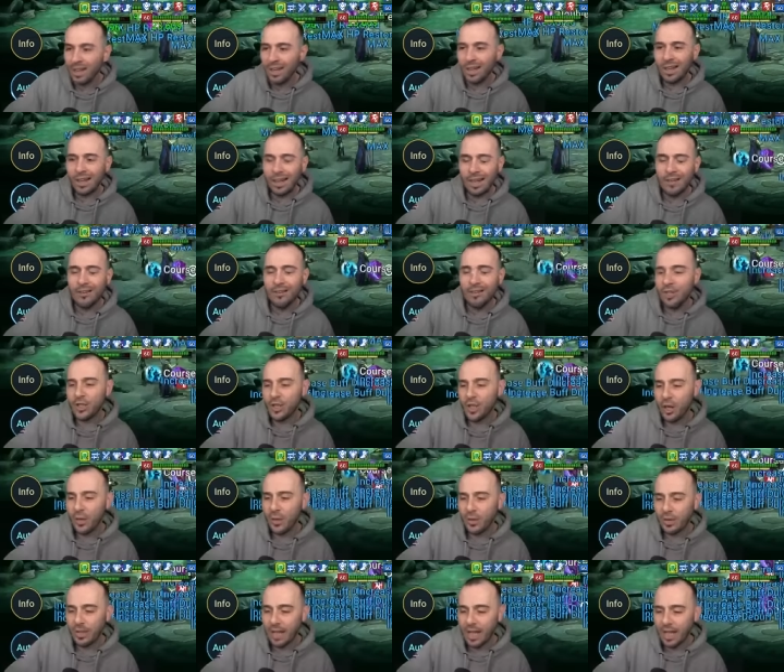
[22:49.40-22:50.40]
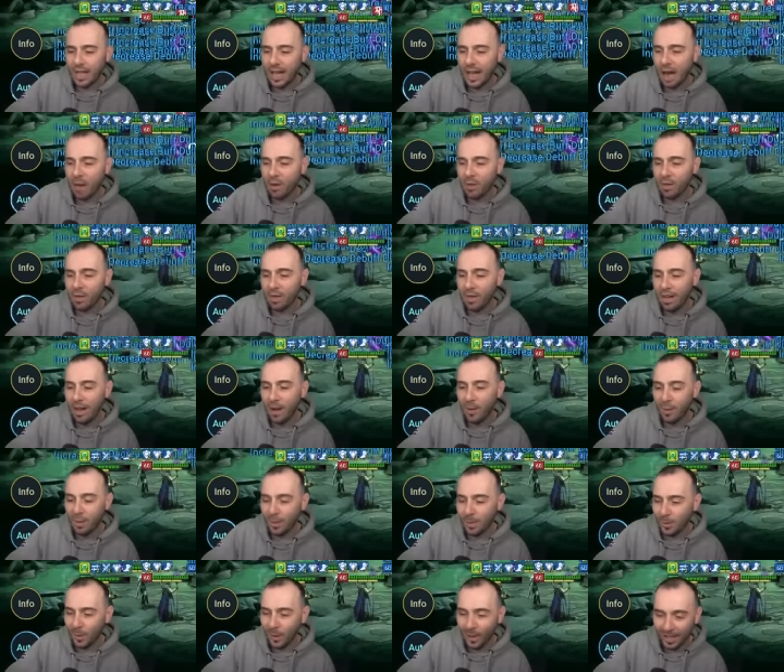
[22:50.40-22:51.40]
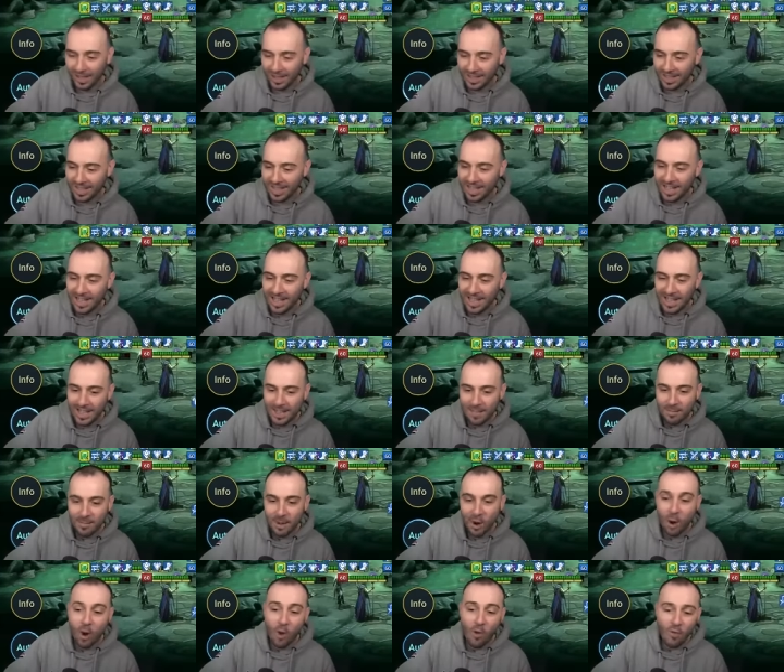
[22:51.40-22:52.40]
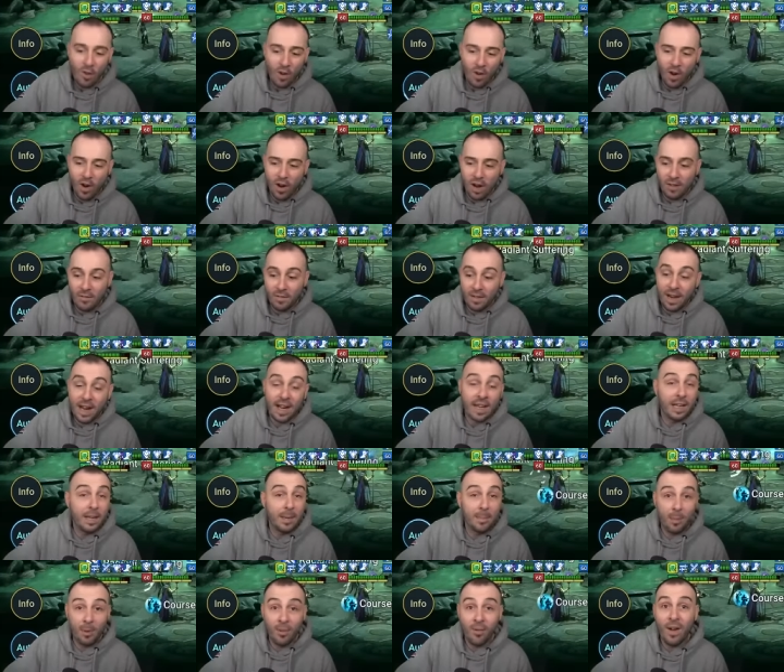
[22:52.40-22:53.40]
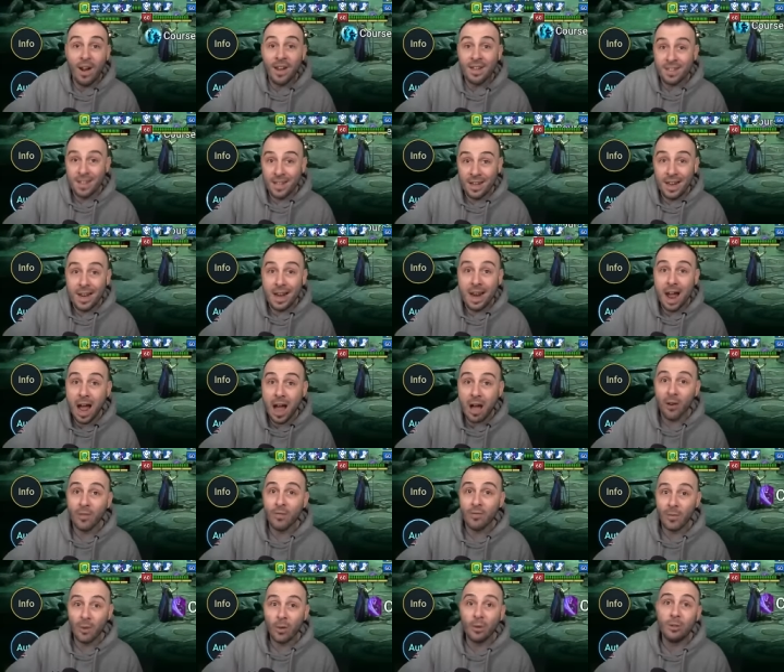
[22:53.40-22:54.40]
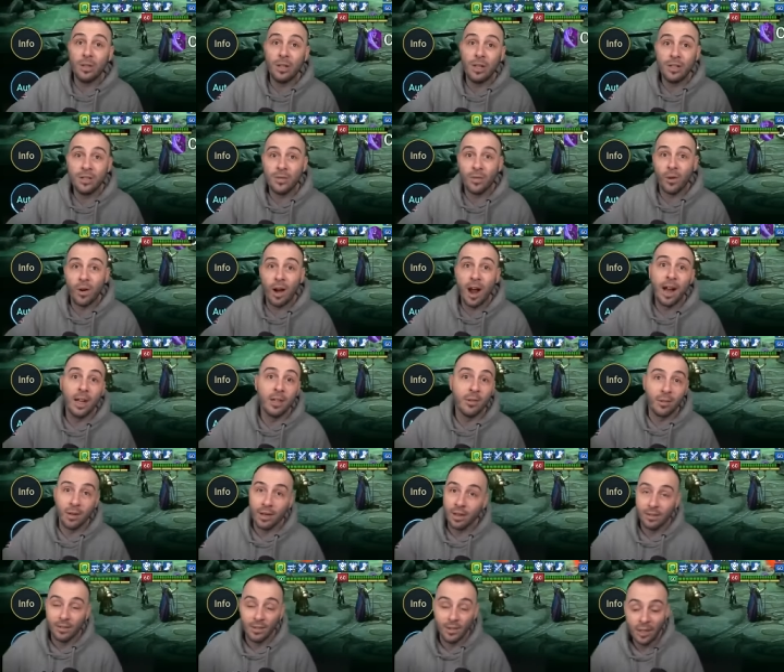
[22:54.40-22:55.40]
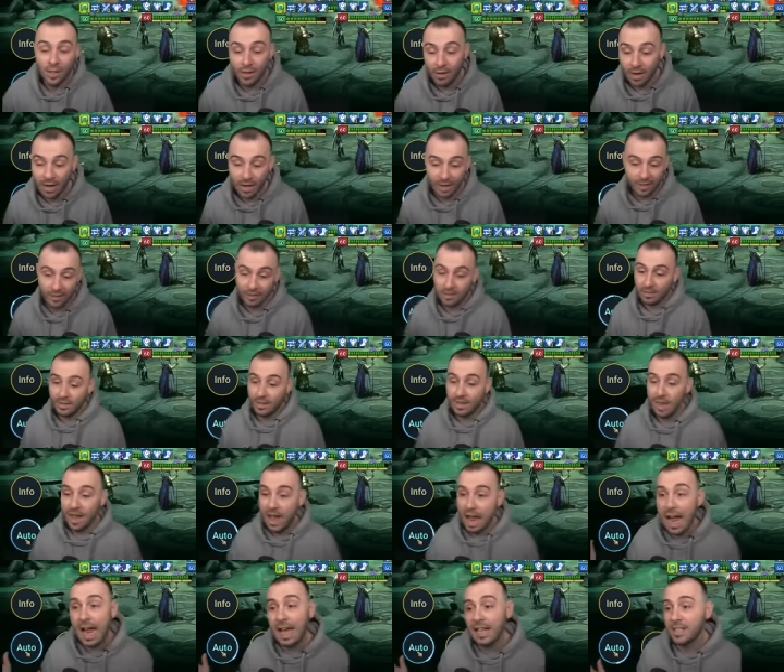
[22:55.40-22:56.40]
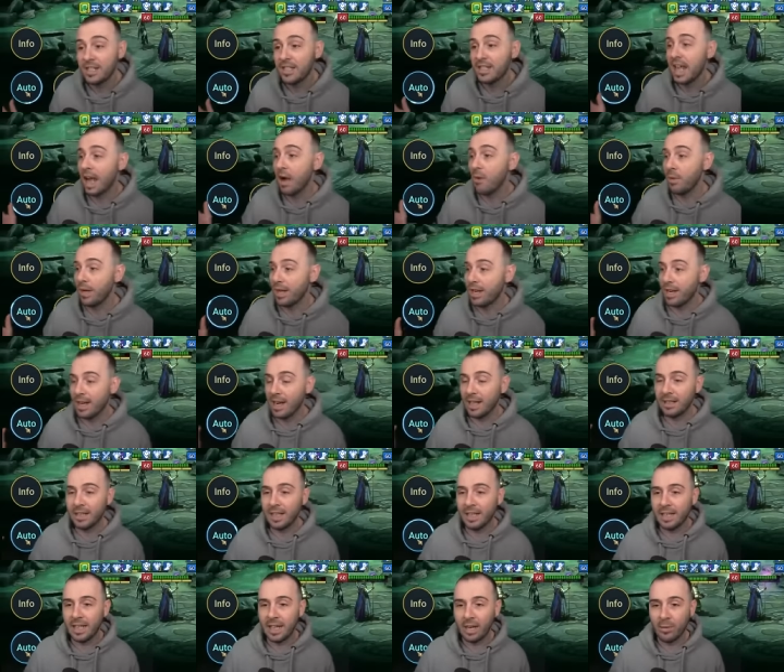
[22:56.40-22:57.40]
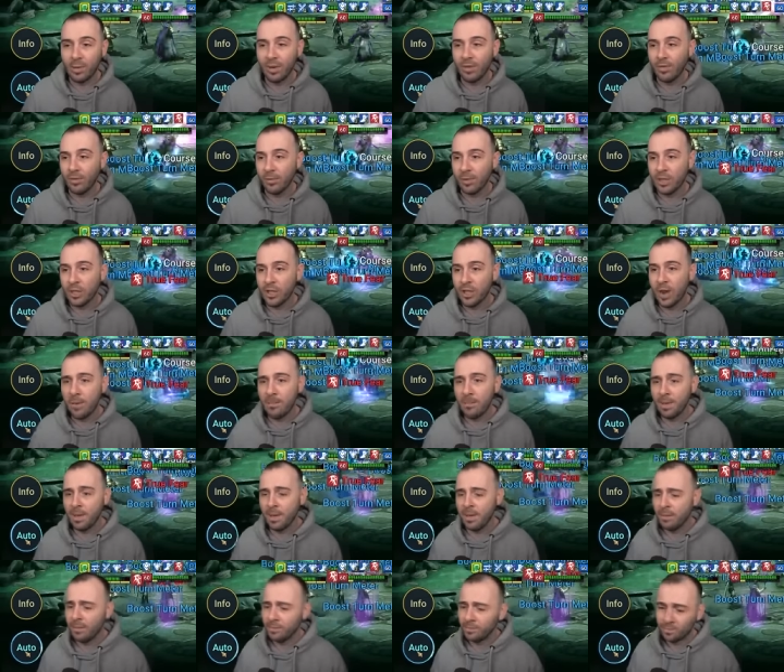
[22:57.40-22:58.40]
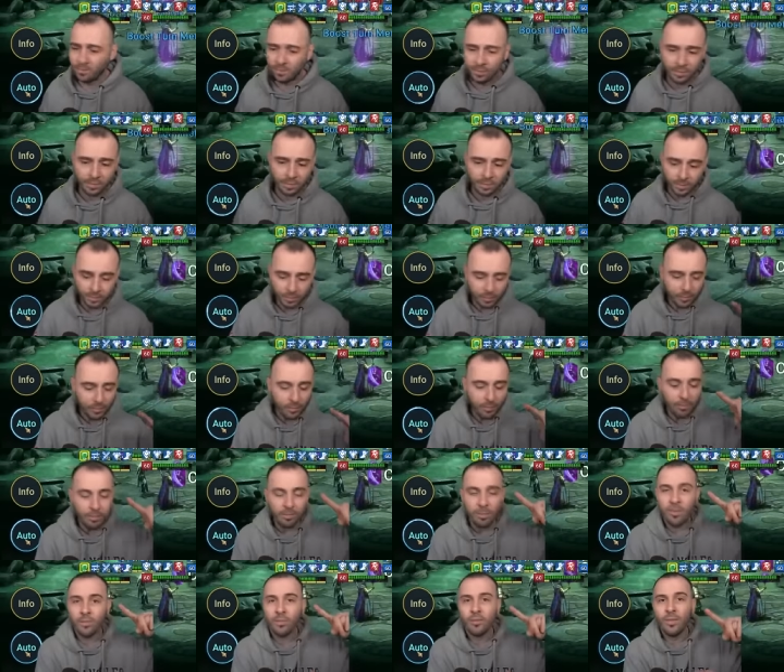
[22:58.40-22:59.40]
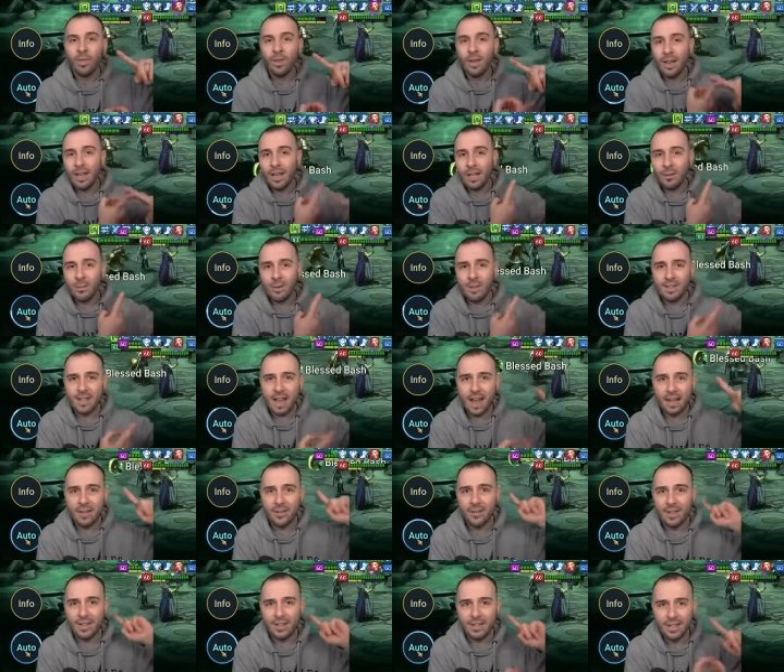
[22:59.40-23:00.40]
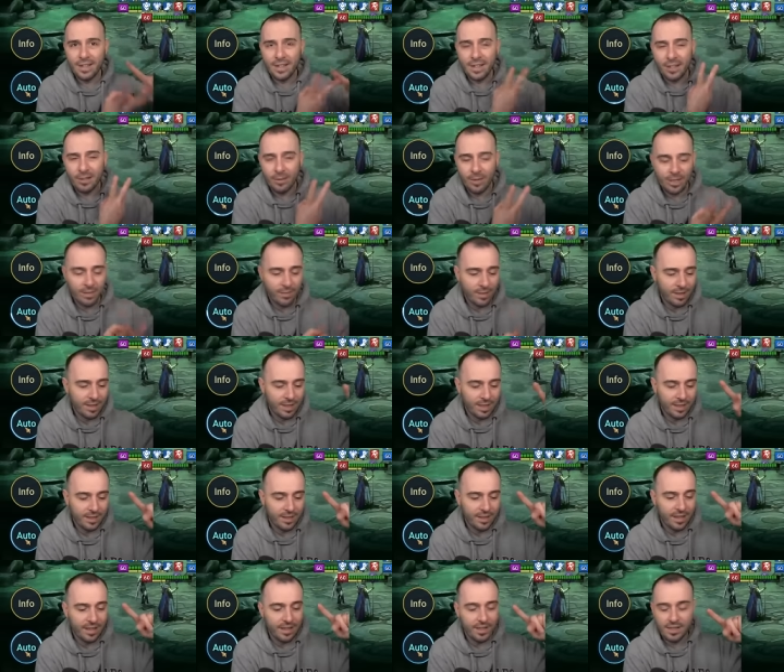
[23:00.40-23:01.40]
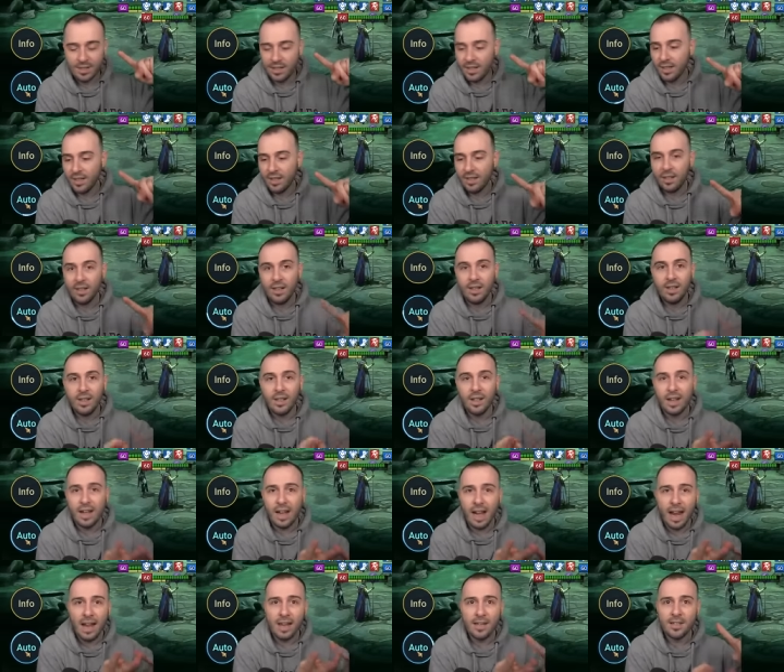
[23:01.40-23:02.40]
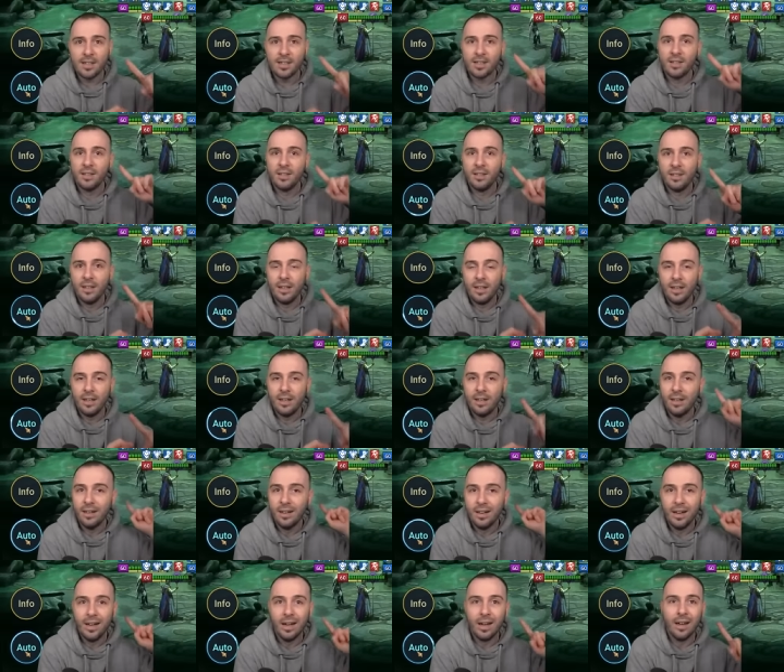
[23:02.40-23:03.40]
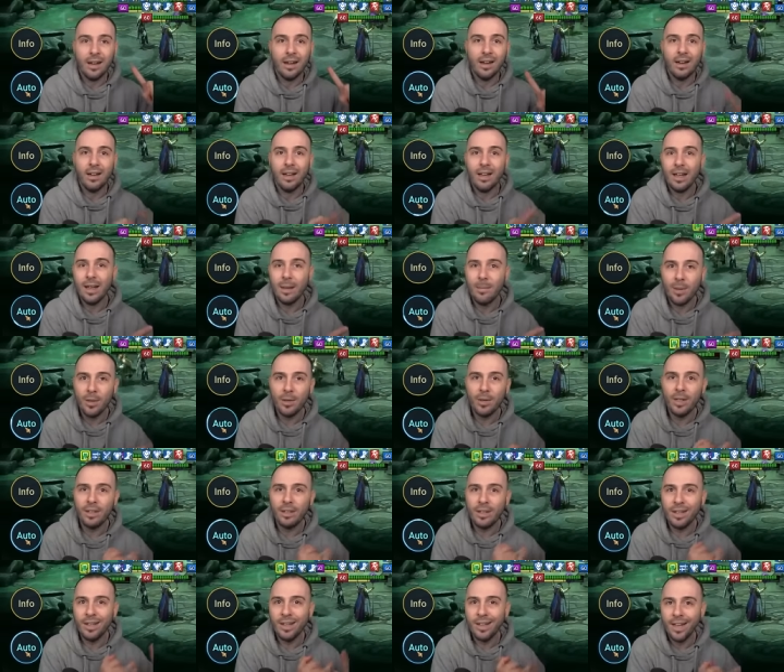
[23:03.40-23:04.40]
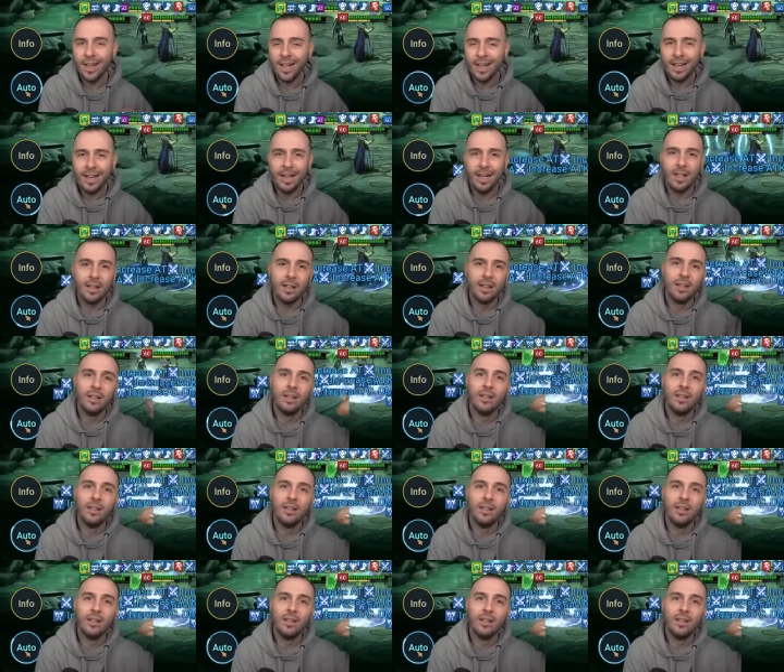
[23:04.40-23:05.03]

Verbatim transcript: clearly show you that how uh, how it works. But overall, I feel like he provides a lot of good things for Hydra. You know, like, hands down, we cannot take that away from the champion. Increase accuracy, decrease resistance, cleanse, uh, immunity, healing,